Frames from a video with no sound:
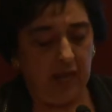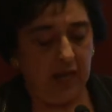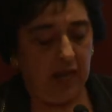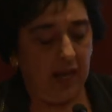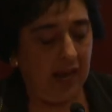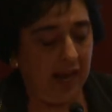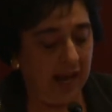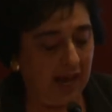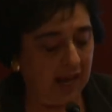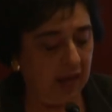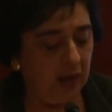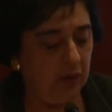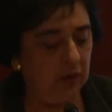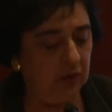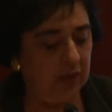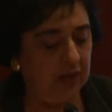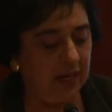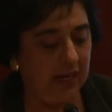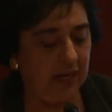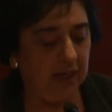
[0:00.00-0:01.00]
How
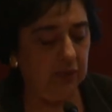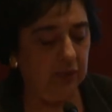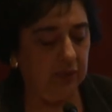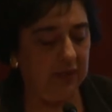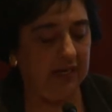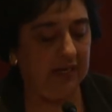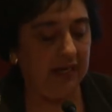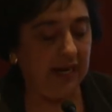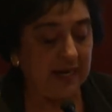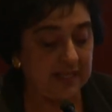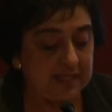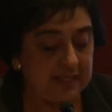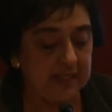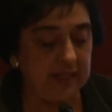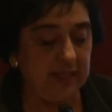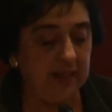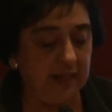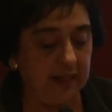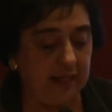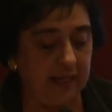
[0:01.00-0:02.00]
can we
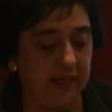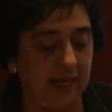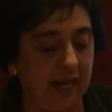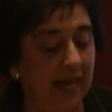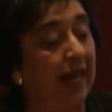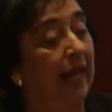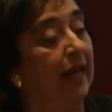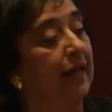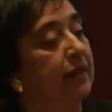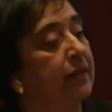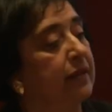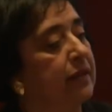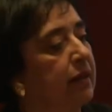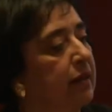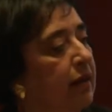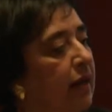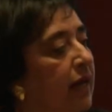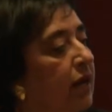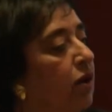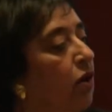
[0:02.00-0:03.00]
lastingly end
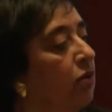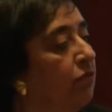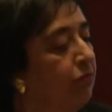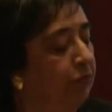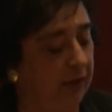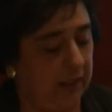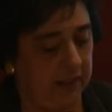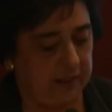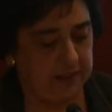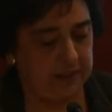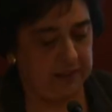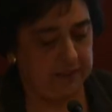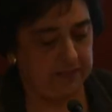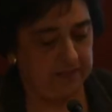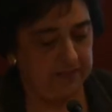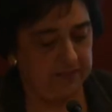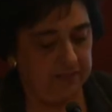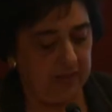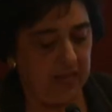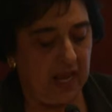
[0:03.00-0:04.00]
a conflict?
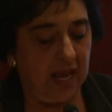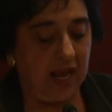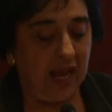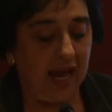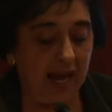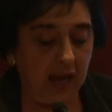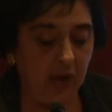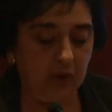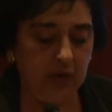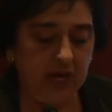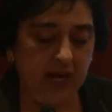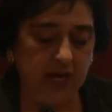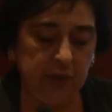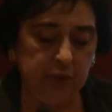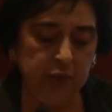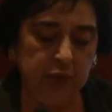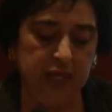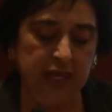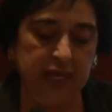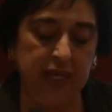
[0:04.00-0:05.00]
How
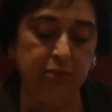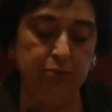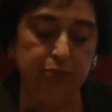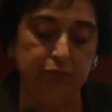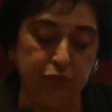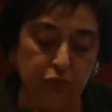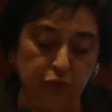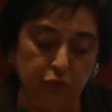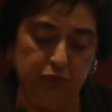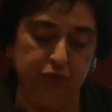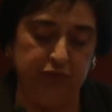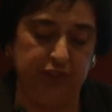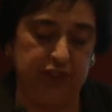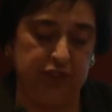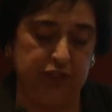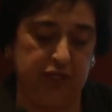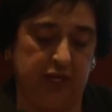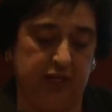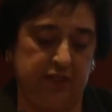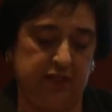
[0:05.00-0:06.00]
can we improve the
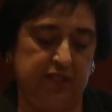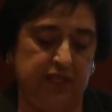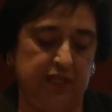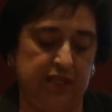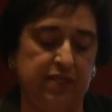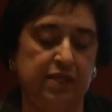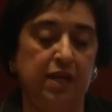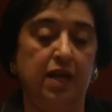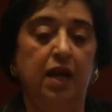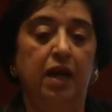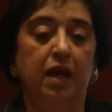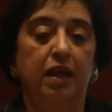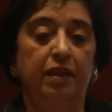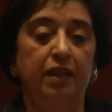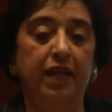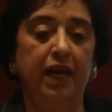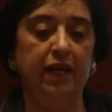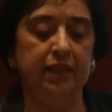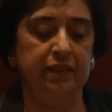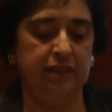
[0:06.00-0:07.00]
chances
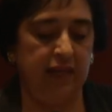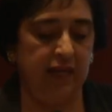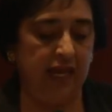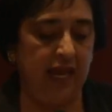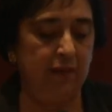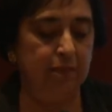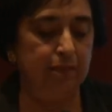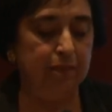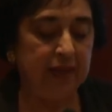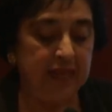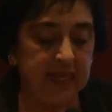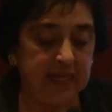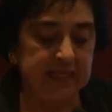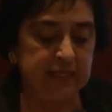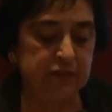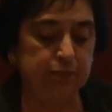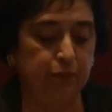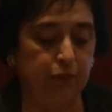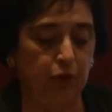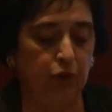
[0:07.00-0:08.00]
that a
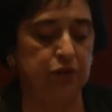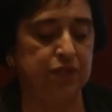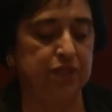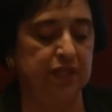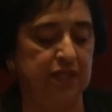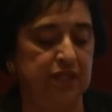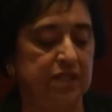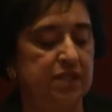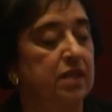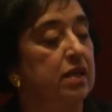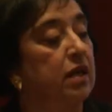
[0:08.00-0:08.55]
peace process